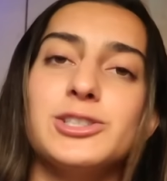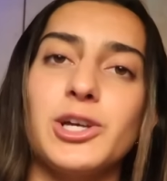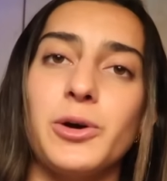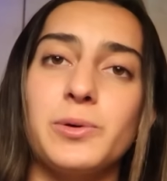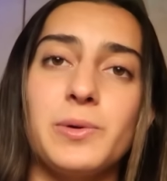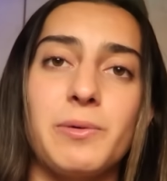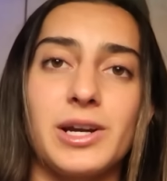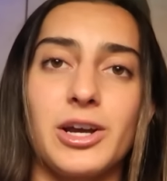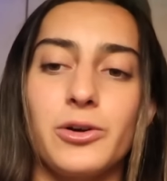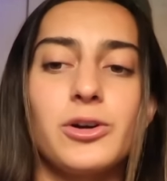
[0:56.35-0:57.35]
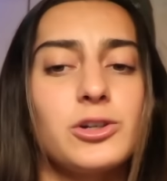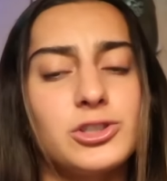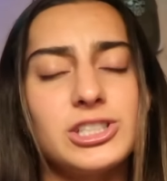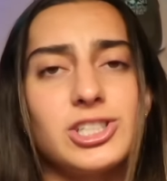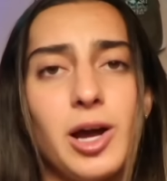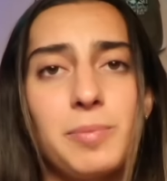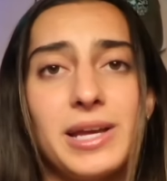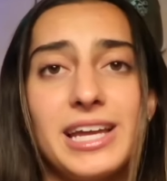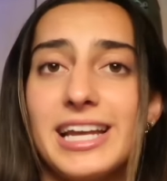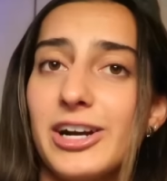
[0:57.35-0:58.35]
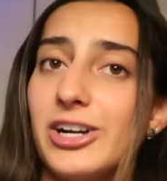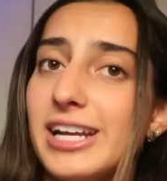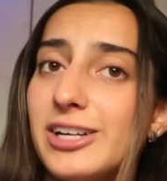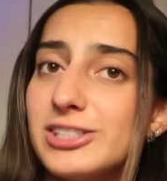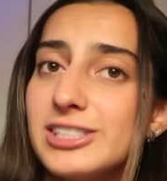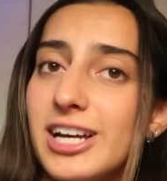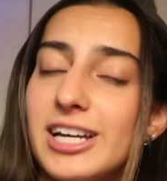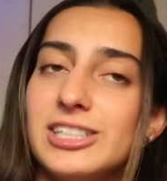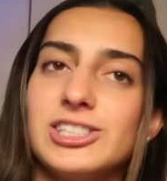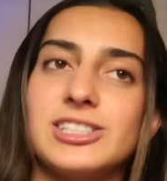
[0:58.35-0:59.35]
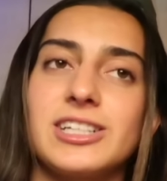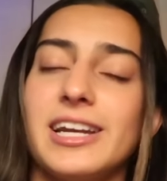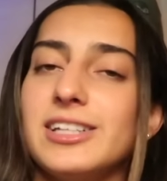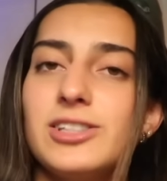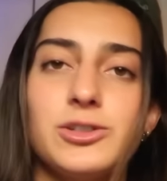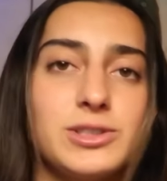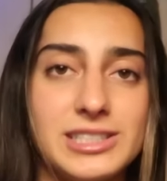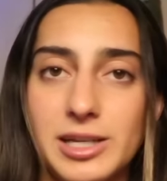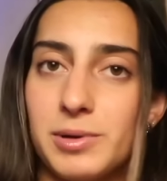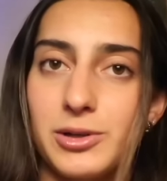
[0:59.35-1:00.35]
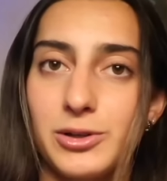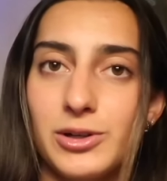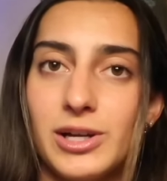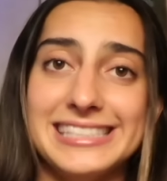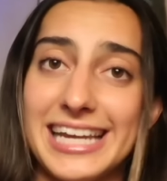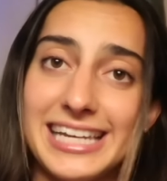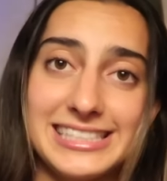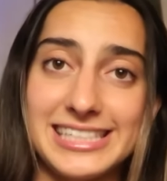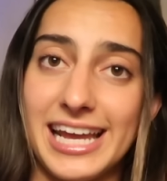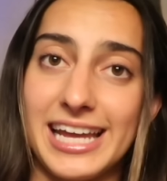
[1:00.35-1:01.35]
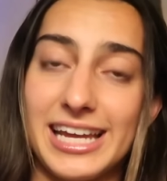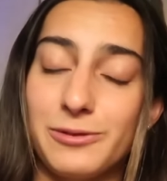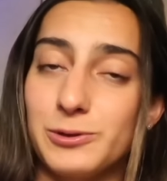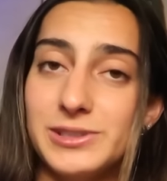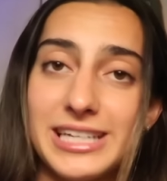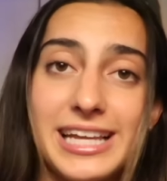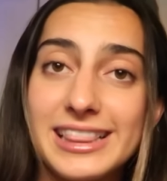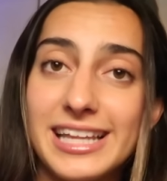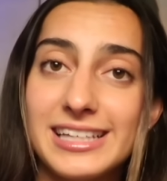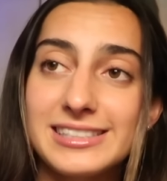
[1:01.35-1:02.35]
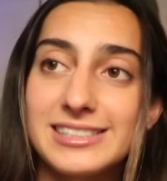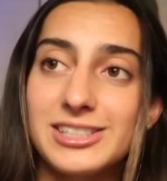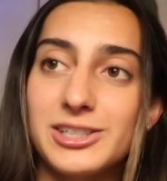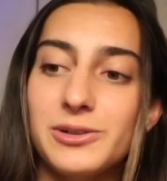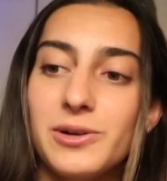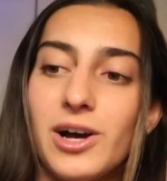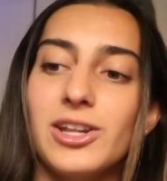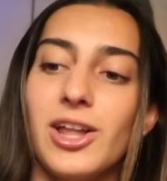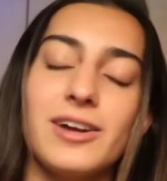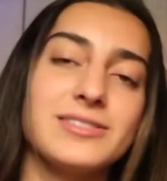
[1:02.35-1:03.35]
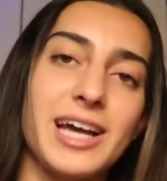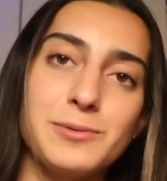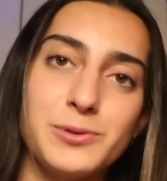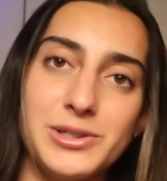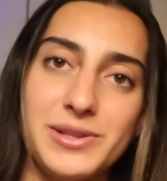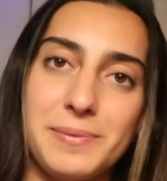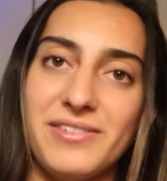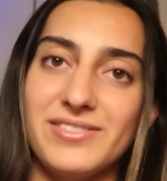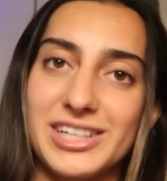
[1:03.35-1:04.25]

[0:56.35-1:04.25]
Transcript: so when we wanna go grocery shopping, get our nails done, just kind of those typical day-to-day -day routine things to do, a lot of times we do them in